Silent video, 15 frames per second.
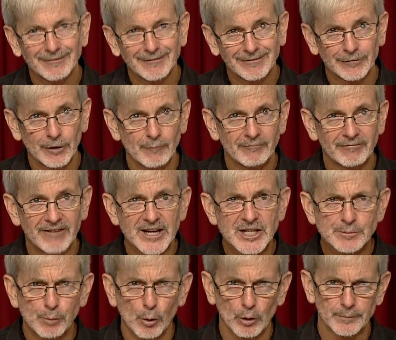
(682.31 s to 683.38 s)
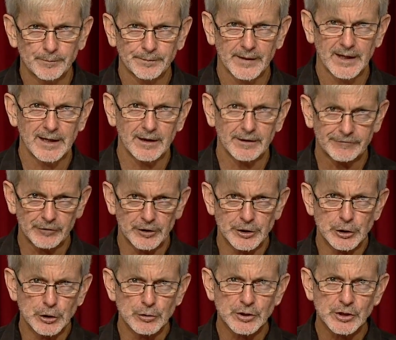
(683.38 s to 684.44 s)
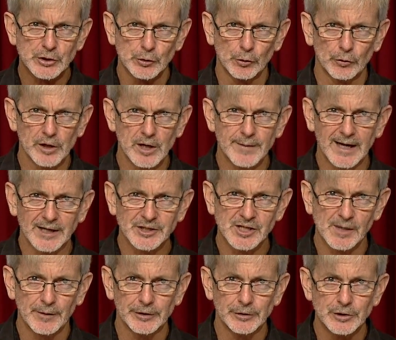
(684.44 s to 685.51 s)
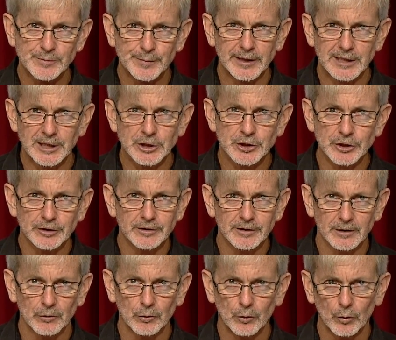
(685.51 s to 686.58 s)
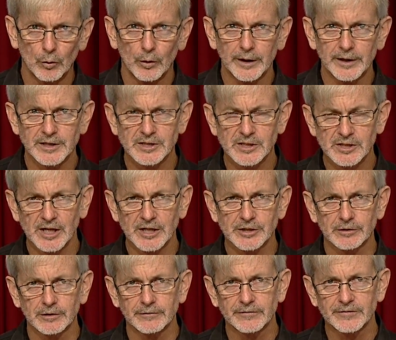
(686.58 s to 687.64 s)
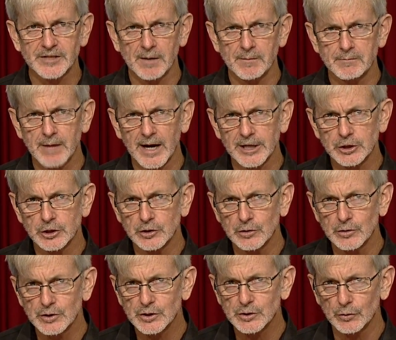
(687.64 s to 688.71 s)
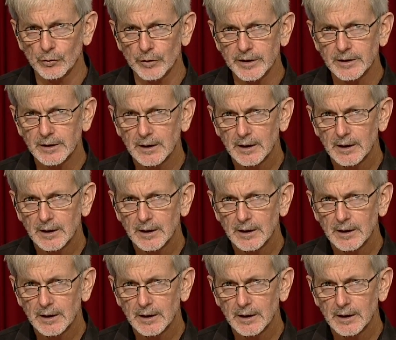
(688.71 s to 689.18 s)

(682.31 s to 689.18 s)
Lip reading: from Facebook for a news story about someone who's been injured or is centre of some major news story?